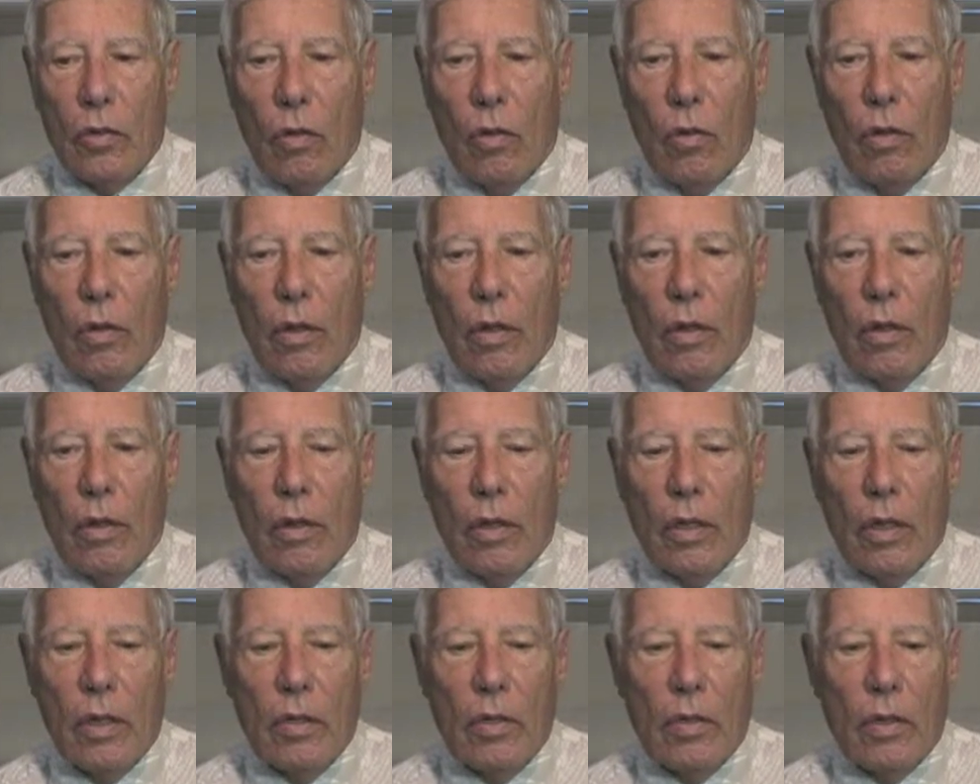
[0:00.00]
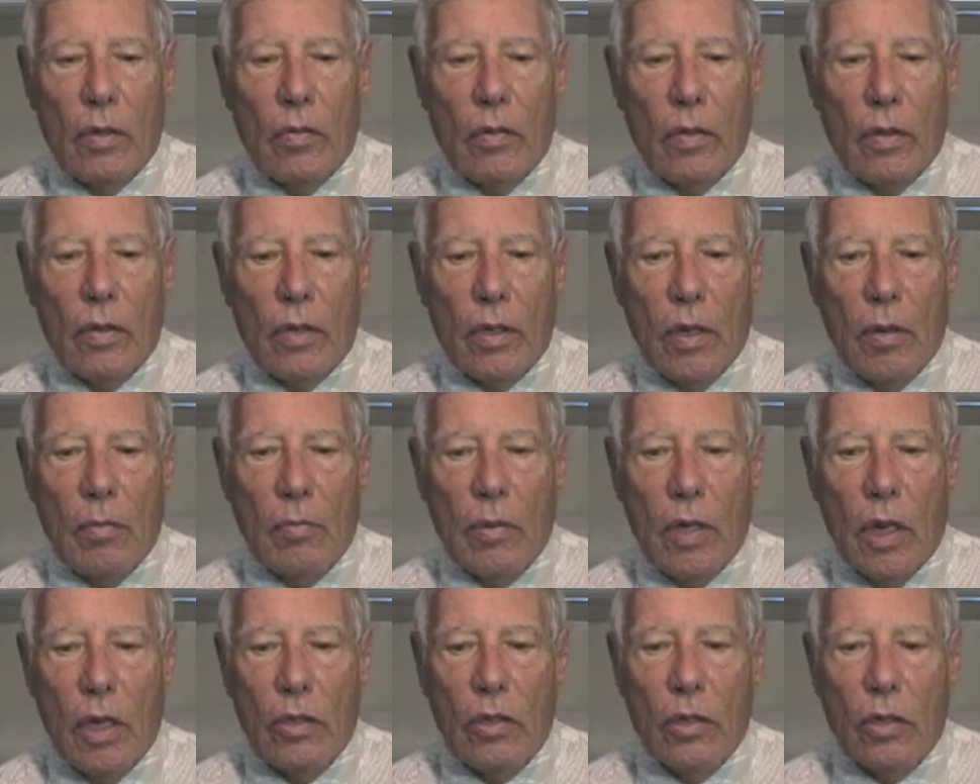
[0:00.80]
All the other things of the
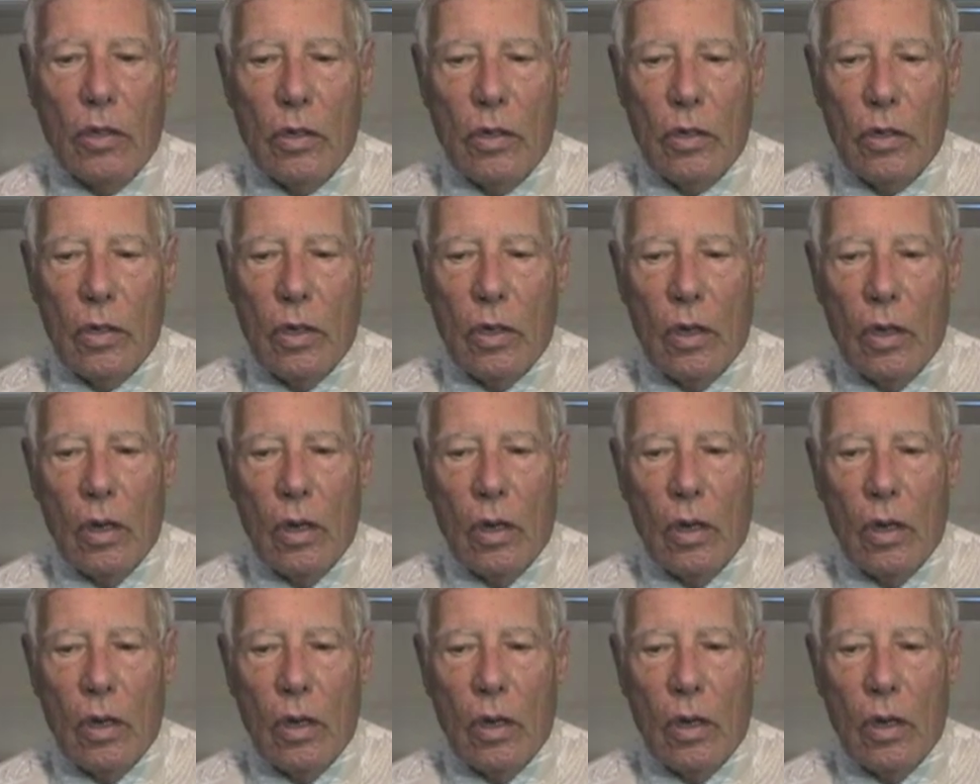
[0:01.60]
temptation